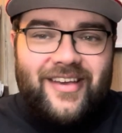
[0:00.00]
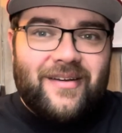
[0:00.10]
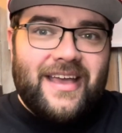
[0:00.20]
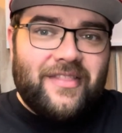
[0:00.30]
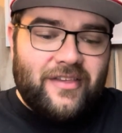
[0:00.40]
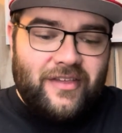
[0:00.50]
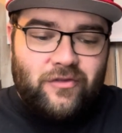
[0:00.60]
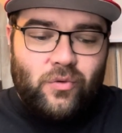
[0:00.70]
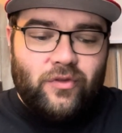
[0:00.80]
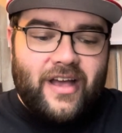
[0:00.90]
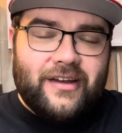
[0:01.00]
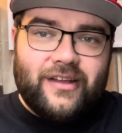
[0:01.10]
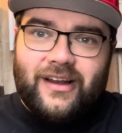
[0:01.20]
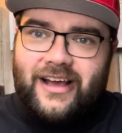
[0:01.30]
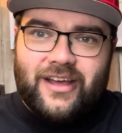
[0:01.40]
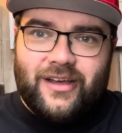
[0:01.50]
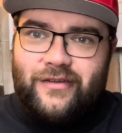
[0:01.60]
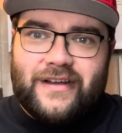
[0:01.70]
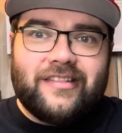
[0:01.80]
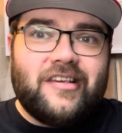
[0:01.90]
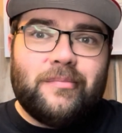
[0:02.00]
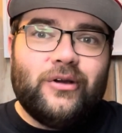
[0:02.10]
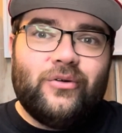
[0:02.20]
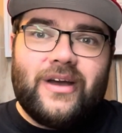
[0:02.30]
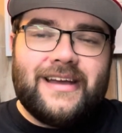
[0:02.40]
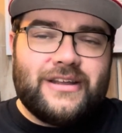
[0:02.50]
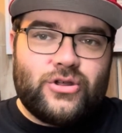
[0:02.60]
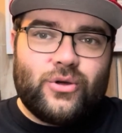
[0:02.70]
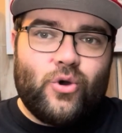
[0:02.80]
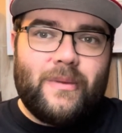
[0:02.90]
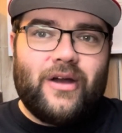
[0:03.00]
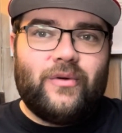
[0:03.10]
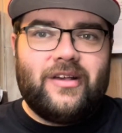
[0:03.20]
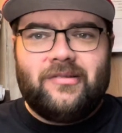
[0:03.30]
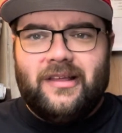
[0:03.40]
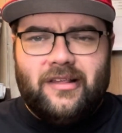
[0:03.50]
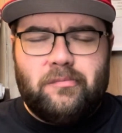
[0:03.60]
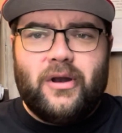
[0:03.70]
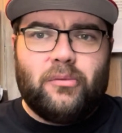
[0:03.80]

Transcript: Yeah, this one's had a fancy Blu-ray edition come out recently, and it's been on